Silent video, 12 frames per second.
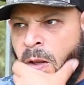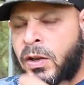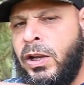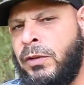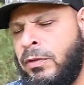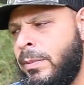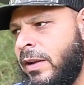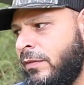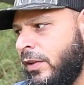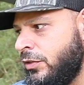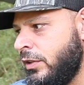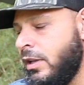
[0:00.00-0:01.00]
They're good for bed
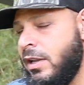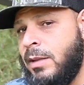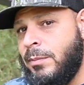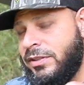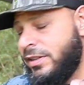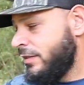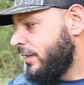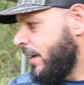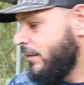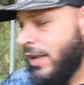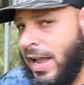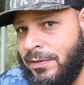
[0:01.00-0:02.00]
fishing. But since
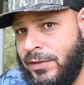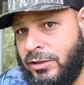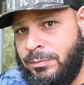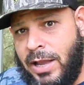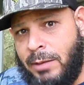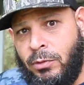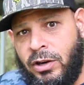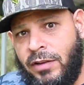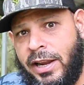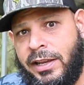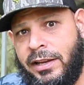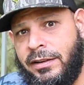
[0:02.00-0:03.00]
I've gotten this bad boy
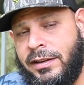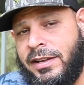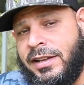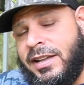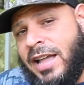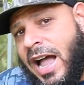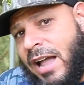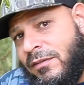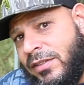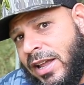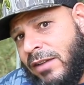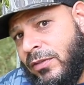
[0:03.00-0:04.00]
right here,
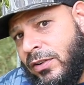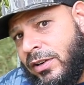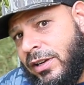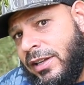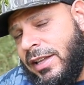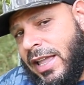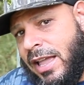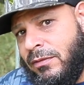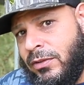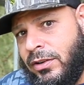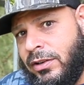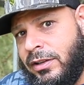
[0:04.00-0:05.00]
I've never,
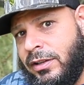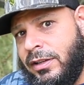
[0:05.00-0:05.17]
ever